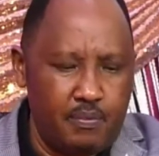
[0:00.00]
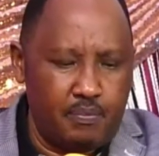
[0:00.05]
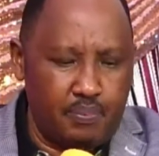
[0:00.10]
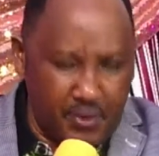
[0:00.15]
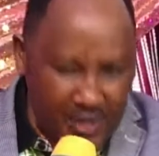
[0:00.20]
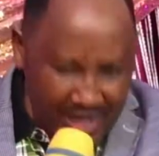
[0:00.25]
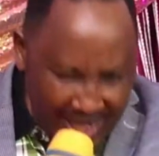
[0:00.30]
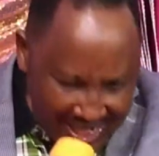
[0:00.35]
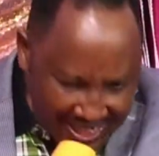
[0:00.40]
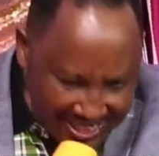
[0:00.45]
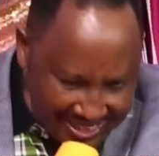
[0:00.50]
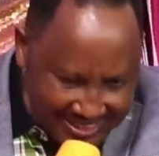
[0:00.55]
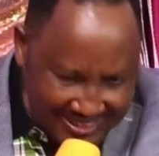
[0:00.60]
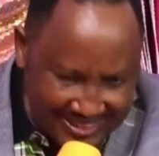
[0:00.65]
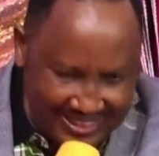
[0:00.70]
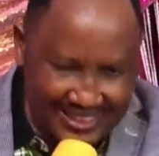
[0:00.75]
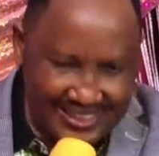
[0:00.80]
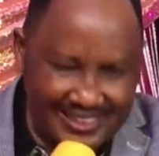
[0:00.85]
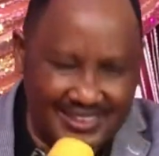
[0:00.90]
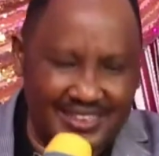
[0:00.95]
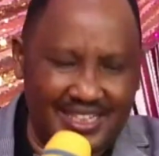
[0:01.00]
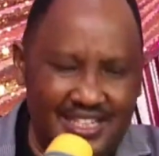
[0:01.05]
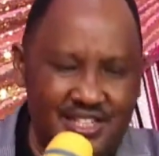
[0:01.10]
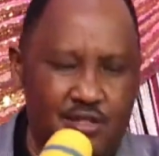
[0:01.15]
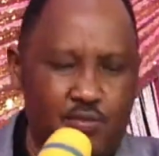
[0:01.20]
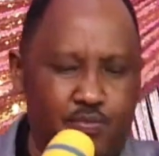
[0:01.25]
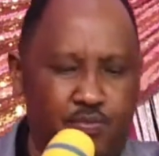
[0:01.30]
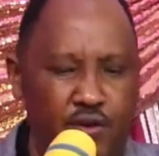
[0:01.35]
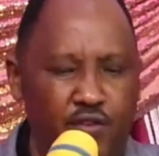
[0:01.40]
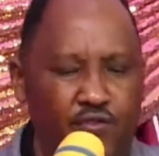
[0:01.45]
Prayerlessness
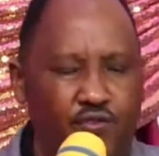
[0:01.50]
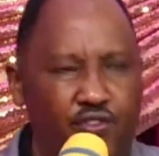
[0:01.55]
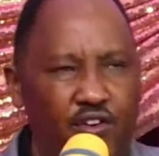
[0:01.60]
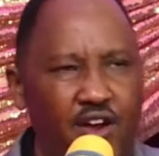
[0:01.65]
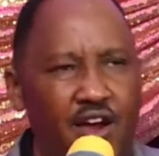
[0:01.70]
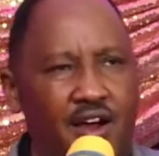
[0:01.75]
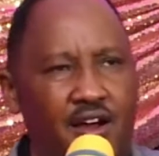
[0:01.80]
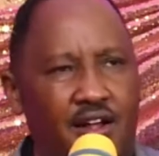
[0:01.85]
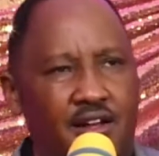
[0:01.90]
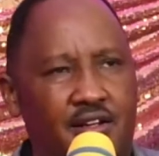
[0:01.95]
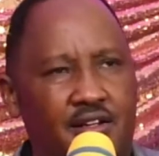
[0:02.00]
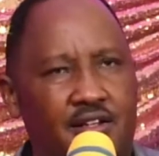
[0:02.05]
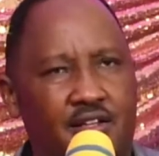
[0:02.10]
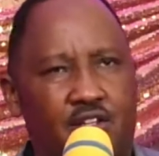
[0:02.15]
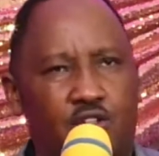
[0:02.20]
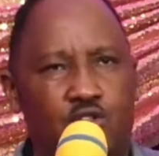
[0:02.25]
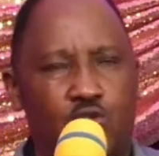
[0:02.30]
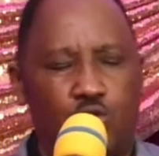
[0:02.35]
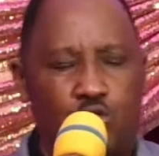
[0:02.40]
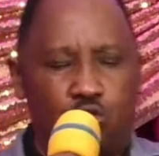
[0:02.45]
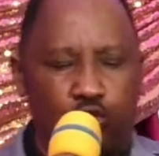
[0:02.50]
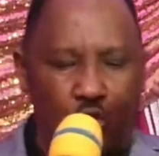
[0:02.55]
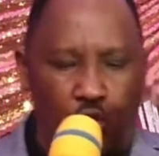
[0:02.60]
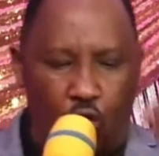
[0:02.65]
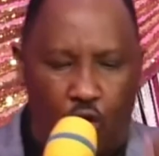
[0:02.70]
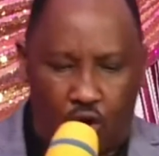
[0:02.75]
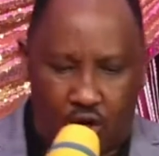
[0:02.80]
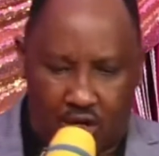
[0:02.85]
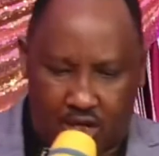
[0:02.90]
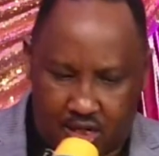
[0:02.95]
is preferring to
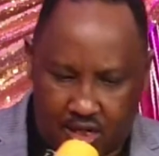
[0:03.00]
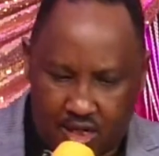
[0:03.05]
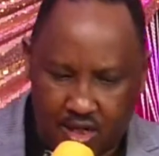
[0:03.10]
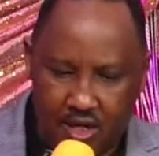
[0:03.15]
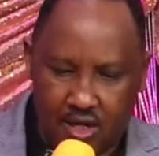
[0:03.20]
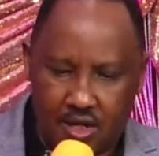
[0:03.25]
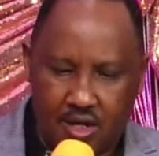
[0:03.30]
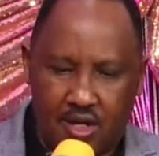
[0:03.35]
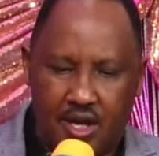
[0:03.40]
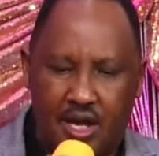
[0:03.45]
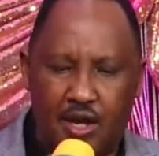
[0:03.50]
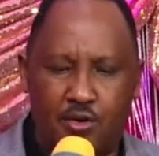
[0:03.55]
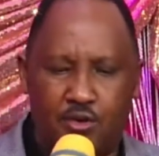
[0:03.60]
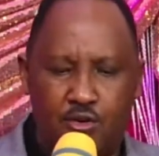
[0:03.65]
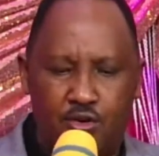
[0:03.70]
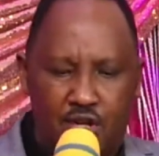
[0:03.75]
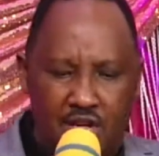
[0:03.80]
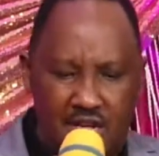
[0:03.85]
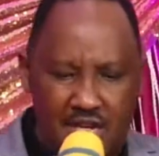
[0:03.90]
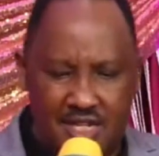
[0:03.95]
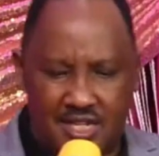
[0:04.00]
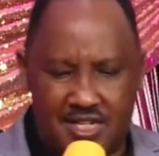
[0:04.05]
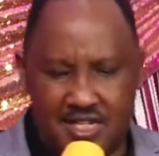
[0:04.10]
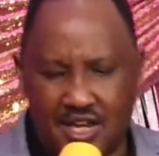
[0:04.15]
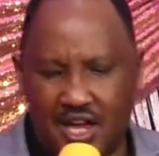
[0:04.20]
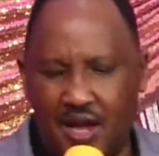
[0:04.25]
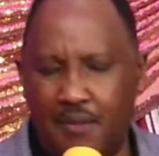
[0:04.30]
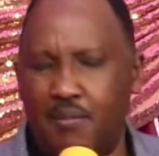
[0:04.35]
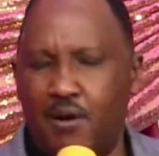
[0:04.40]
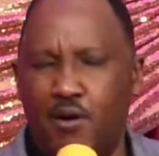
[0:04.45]
talk
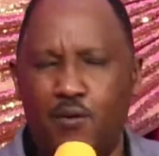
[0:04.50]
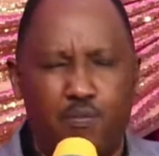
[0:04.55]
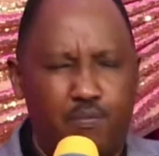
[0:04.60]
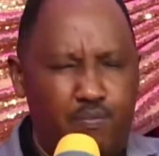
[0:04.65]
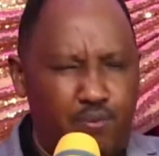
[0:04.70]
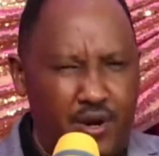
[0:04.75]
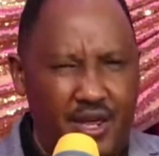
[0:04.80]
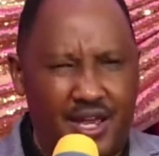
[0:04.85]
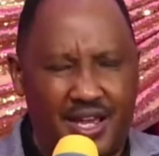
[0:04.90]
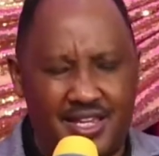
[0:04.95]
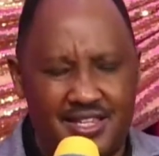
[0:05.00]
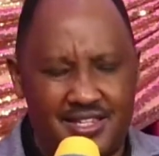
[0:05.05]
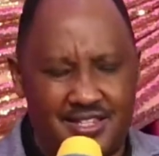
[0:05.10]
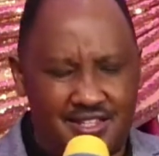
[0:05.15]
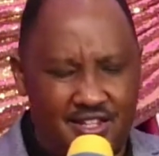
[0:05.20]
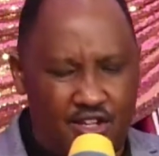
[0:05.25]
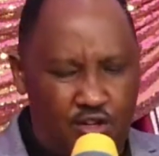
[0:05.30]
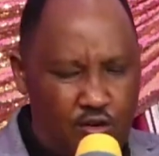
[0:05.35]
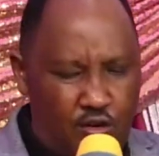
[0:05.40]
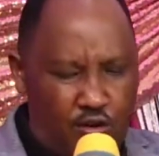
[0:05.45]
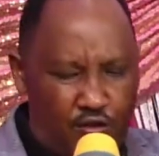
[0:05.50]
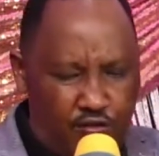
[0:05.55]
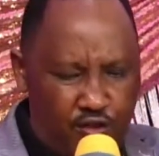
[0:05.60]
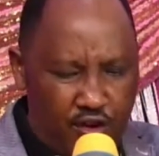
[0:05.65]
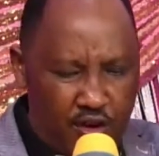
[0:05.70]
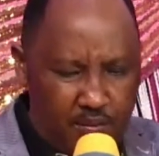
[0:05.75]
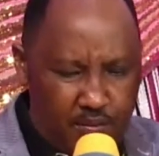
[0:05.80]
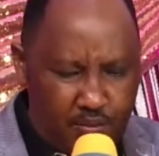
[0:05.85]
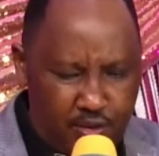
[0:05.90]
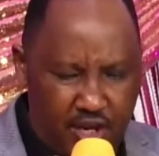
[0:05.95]
read about prayer instead of
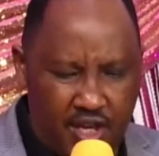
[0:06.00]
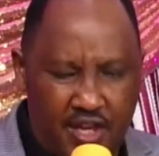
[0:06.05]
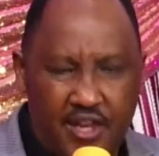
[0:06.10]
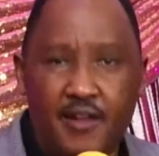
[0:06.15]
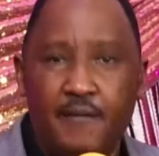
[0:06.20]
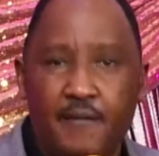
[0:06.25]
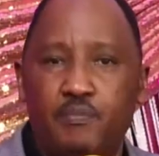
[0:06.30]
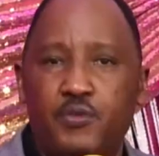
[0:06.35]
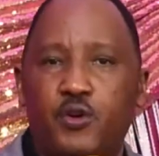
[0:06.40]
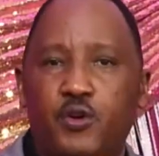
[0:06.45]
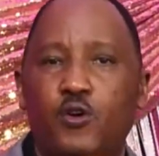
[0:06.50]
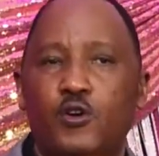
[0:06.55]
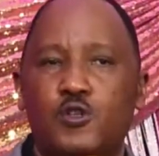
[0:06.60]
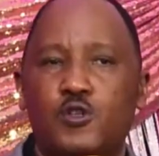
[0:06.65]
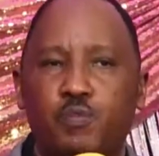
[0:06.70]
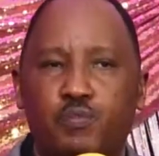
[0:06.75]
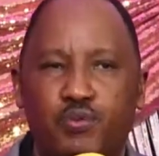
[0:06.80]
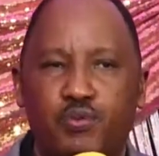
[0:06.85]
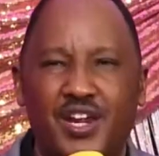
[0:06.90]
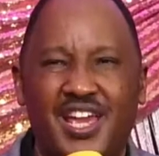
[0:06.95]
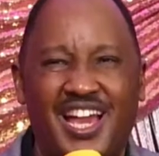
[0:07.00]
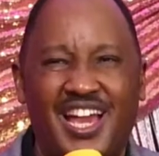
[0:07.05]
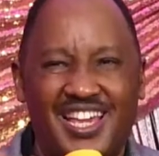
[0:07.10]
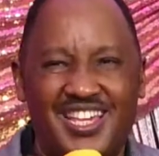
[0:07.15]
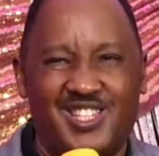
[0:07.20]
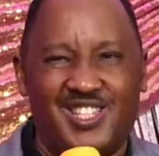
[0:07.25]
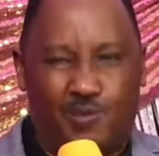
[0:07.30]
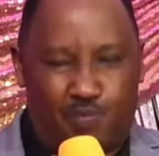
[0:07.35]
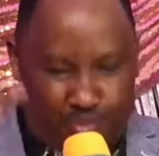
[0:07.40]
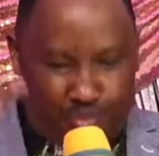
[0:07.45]
praying. Because prayer
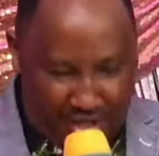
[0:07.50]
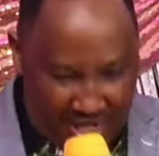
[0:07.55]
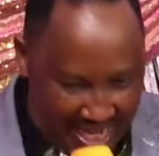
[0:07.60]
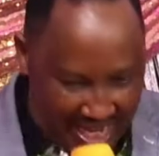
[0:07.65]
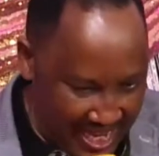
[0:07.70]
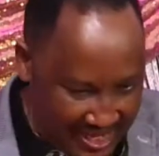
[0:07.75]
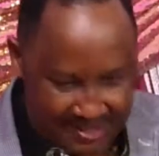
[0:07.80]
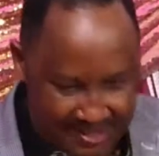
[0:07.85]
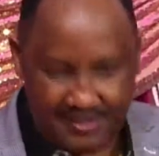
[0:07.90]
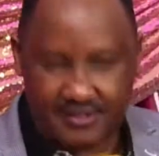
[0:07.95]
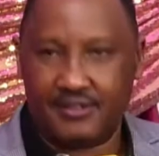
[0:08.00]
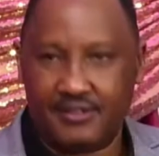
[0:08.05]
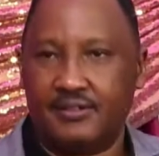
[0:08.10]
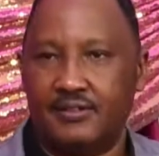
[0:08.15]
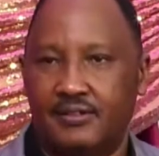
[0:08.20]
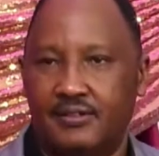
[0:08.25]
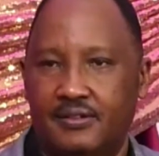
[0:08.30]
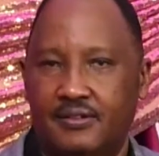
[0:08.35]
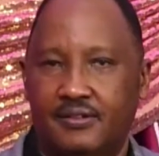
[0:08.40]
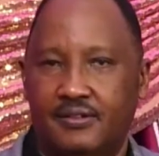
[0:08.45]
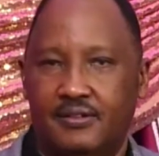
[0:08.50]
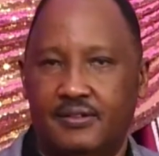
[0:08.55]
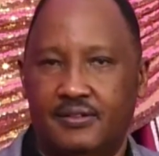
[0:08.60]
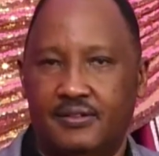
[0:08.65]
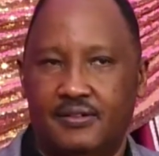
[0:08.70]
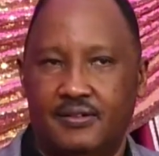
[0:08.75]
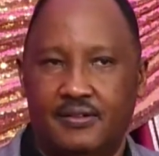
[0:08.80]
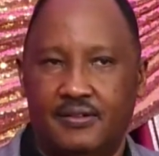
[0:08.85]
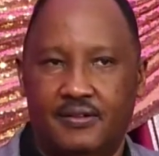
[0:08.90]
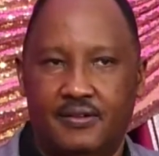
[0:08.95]
is prayer.
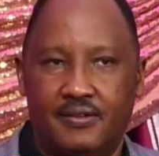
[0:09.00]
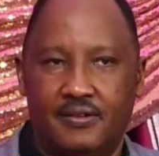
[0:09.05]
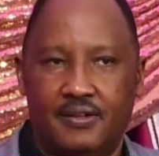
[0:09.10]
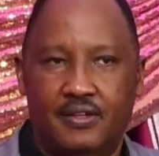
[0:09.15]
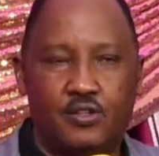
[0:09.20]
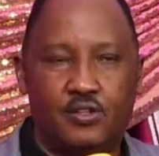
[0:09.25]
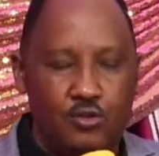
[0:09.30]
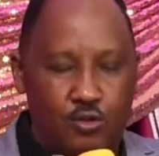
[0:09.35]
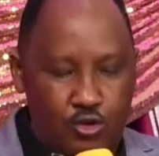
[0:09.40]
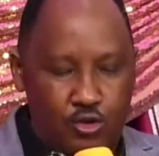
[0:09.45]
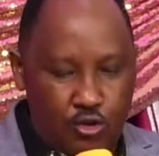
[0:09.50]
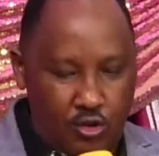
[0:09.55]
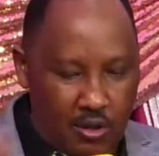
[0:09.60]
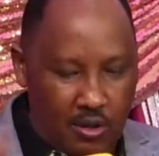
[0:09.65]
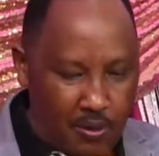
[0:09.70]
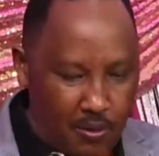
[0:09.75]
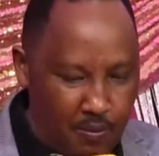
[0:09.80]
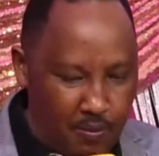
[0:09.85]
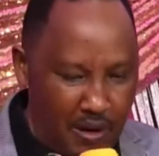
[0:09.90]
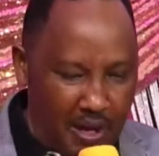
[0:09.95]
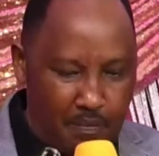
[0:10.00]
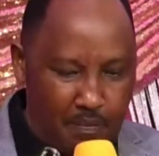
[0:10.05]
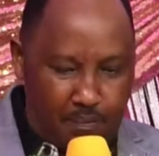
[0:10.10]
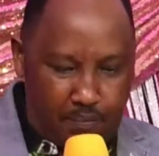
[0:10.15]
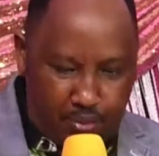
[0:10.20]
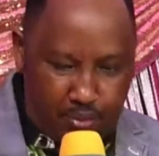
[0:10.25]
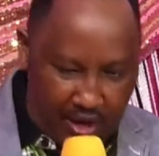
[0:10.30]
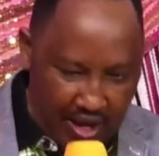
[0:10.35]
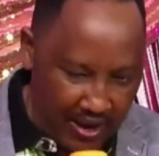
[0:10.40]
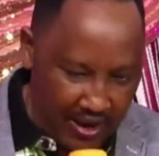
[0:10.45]
It's not talking about by
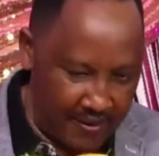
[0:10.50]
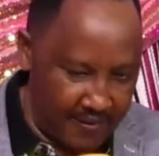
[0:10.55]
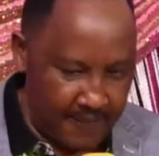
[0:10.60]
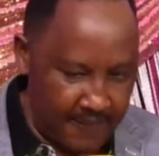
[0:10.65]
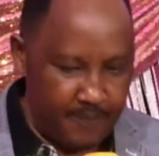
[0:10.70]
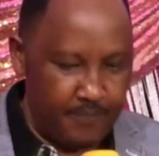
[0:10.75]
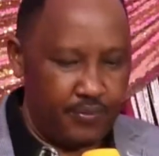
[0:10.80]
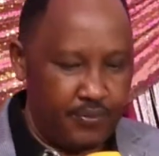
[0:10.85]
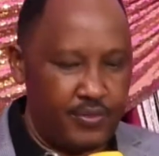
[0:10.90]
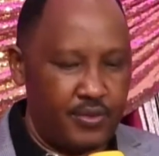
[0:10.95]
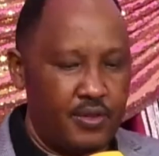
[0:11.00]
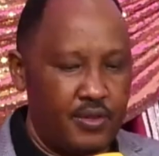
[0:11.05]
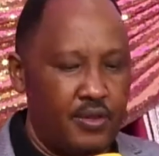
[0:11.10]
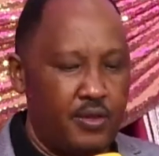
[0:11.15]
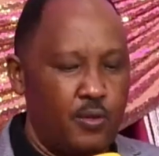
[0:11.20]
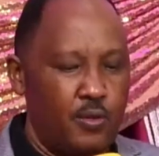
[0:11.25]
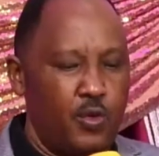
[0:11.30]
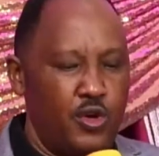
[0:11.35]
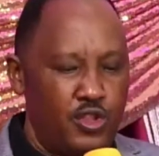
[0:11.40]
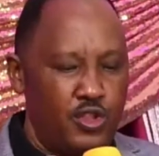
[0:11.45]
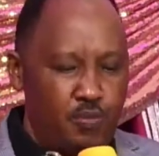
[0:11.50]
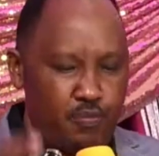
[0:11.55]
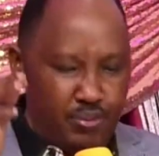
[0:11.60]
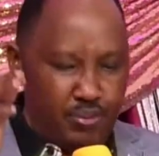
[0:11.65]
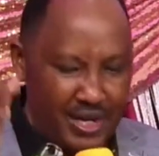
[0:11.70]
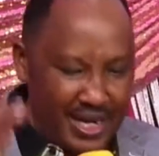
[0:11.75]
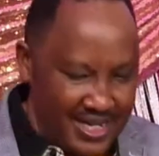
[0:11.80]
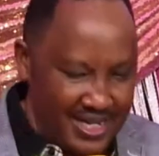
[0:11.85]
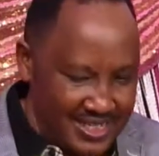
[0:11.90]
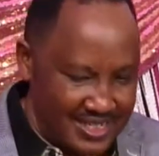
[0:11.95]
prayer. With
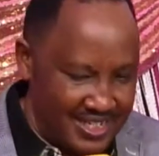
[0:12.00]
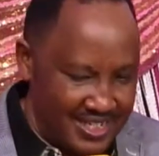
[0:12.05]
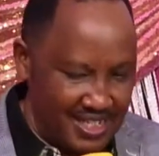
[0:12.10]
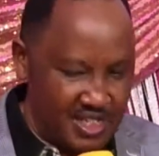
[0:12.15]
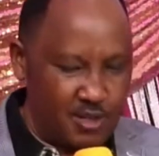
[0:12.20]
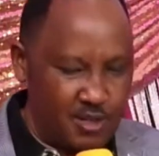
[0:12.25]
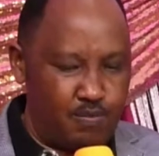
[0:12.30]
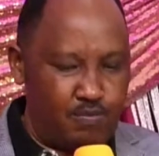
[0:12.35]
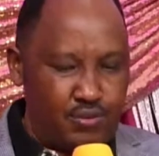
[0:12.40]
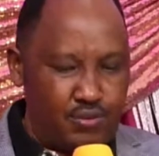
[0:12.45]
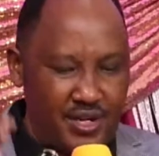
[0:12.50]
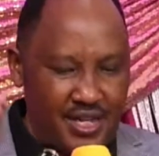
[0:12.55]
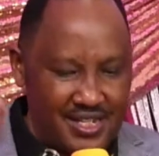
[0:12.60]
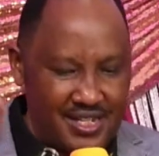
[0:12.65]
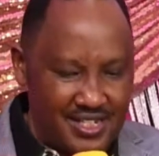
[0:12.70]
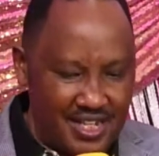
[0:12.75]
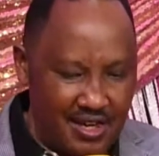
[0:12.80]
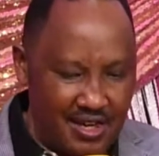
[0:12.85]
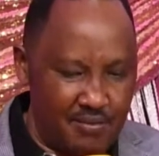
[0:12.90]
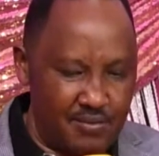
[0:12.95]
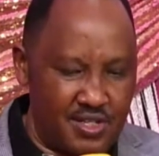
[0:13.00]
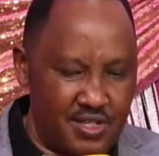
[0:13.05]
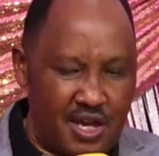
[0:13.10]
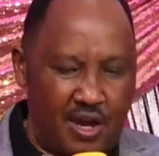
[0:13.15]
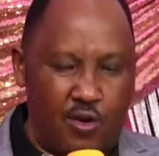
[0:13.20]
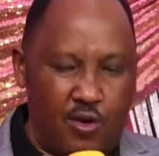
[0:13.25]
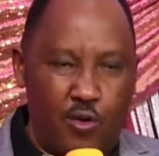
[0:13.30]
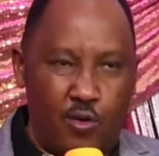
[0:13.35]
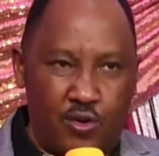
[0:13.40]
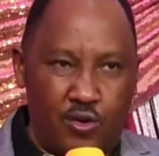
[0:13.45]
prayerlessness, prayer times
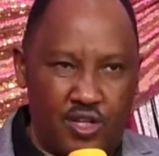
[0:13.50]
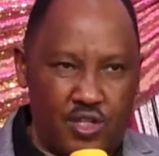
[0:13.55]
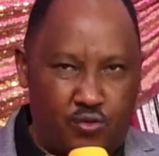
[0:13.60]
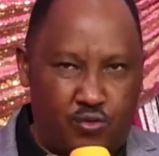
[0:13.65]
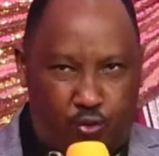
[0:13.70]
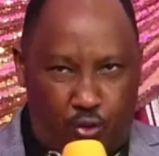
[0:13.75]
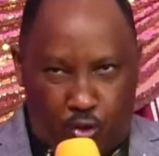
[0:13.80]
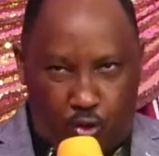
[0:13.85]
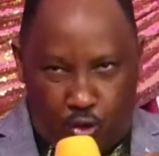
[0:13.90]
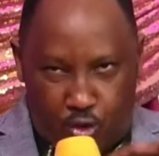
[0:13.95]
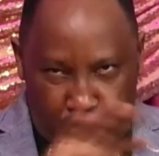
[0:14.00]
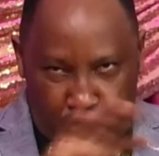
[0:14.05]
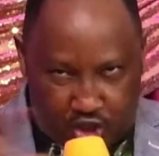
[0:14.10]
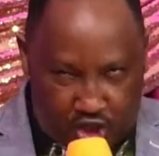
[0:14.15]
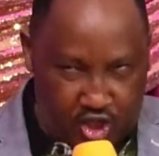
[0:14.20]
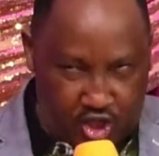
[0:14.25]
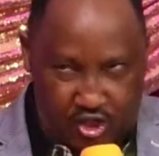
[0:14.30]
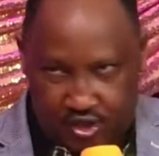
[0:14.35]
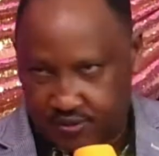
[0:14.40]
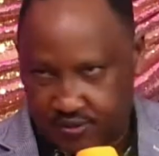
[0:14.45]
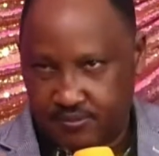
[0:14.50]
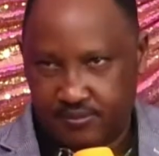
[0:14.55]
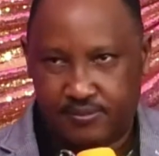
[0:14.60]
are always forgotten.